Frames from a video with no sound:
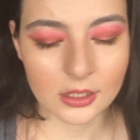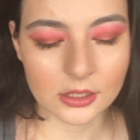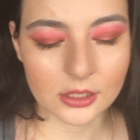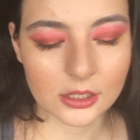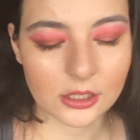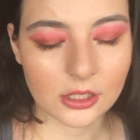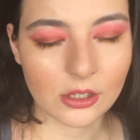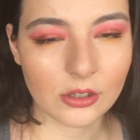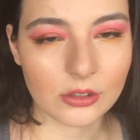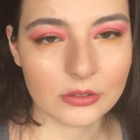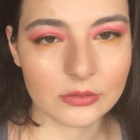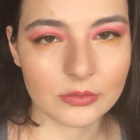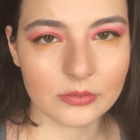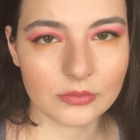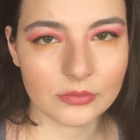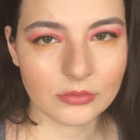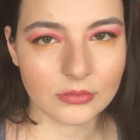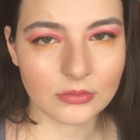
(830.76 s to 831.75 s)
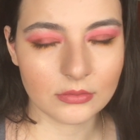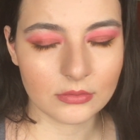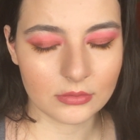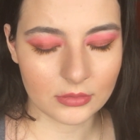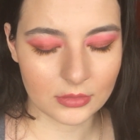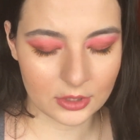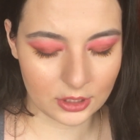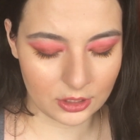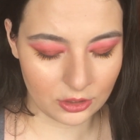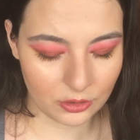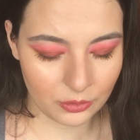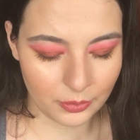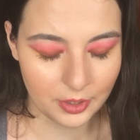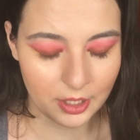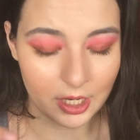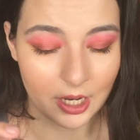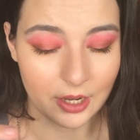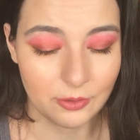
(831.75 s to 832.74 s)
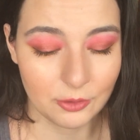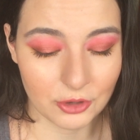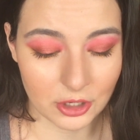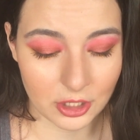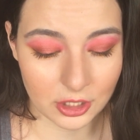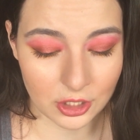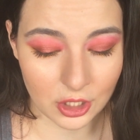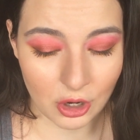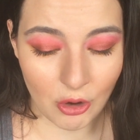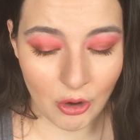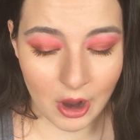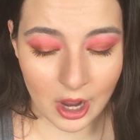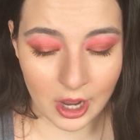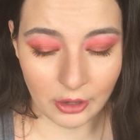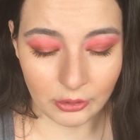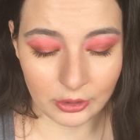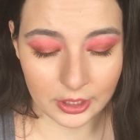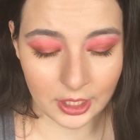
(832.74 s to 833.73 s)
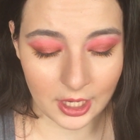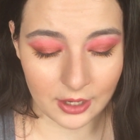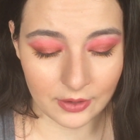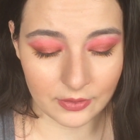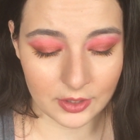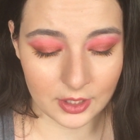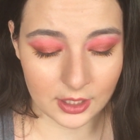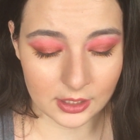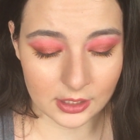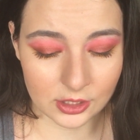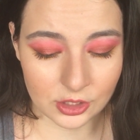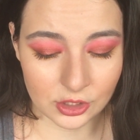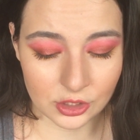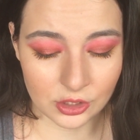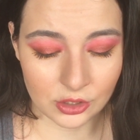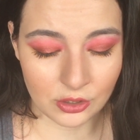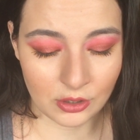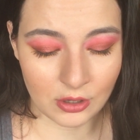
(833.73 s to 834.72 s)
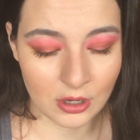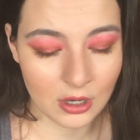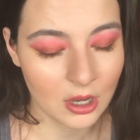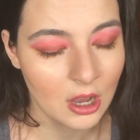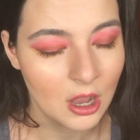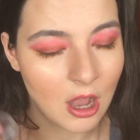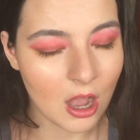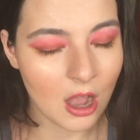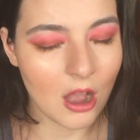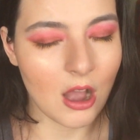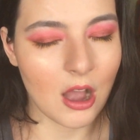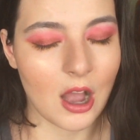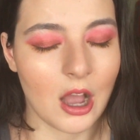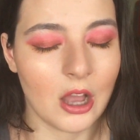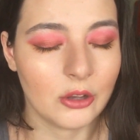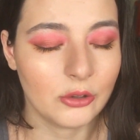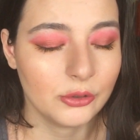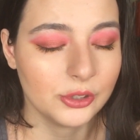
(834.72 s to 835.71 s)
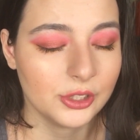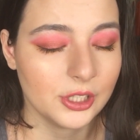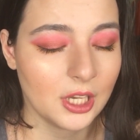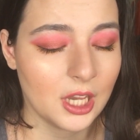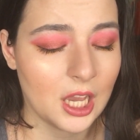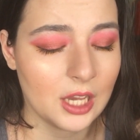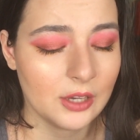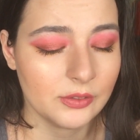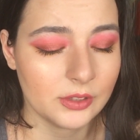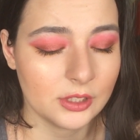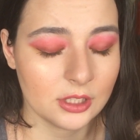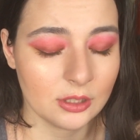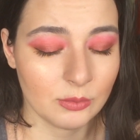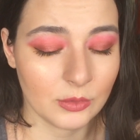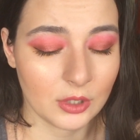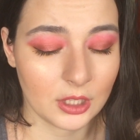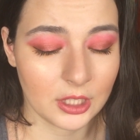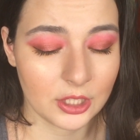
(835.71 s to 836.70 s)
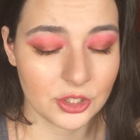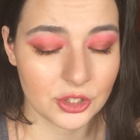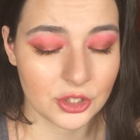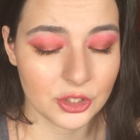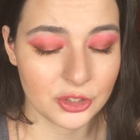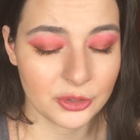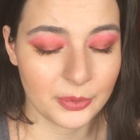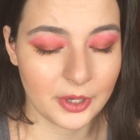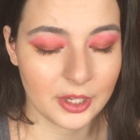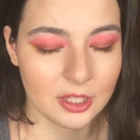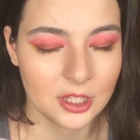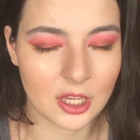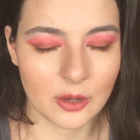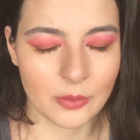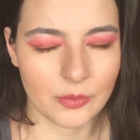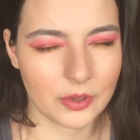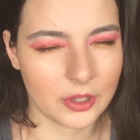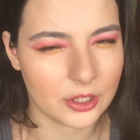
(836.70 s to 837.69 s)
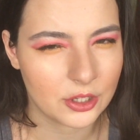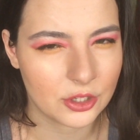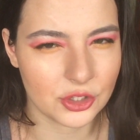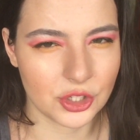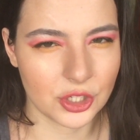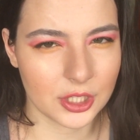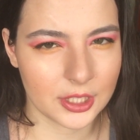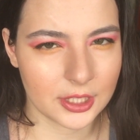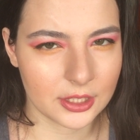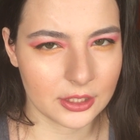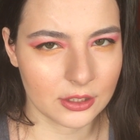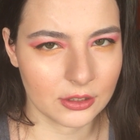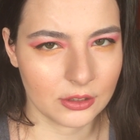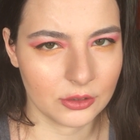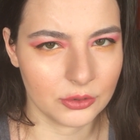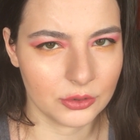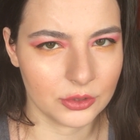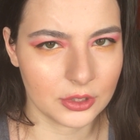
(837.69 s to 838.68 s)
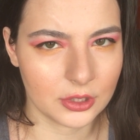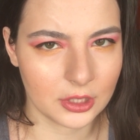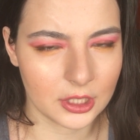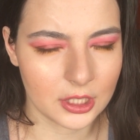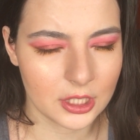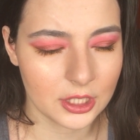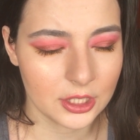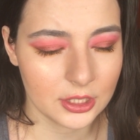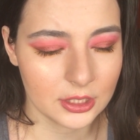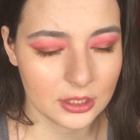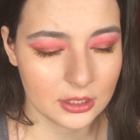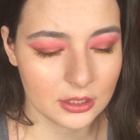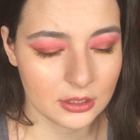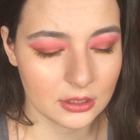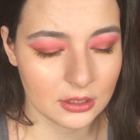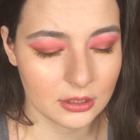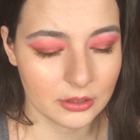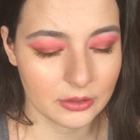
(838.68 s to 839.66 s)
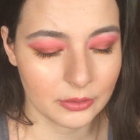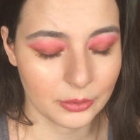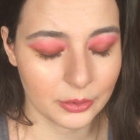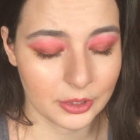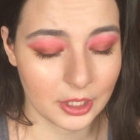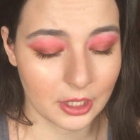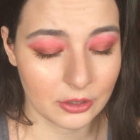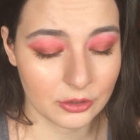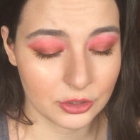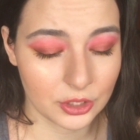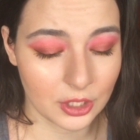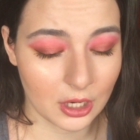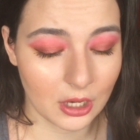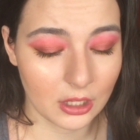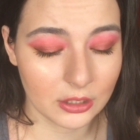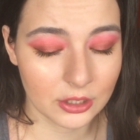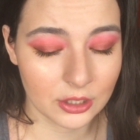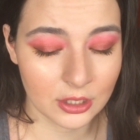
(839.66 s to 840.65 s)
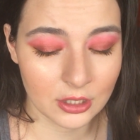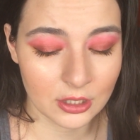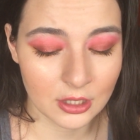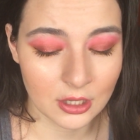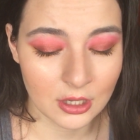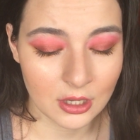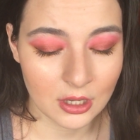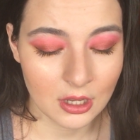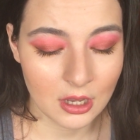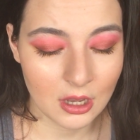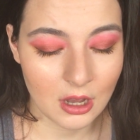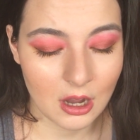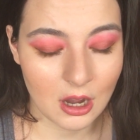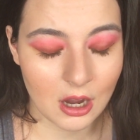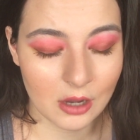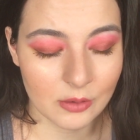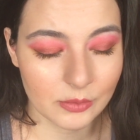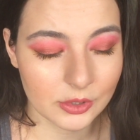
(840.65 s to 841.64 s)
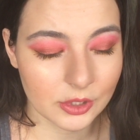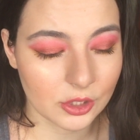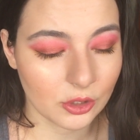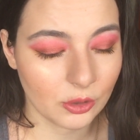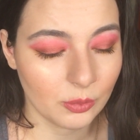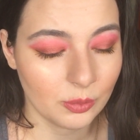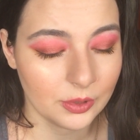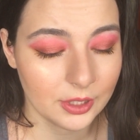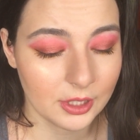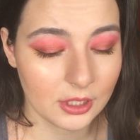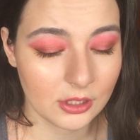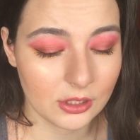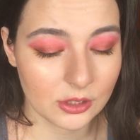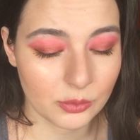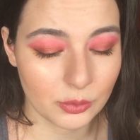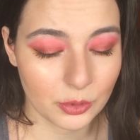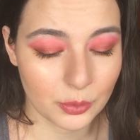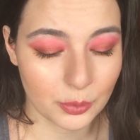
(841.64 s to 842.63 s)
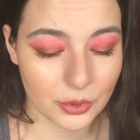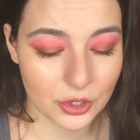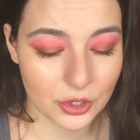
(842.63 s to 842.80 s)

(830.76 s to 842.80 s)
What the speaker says: So, as you might have already know, I only have these two. I also have some glitters by them, but they're just loose glitters without color. I'm so pleased with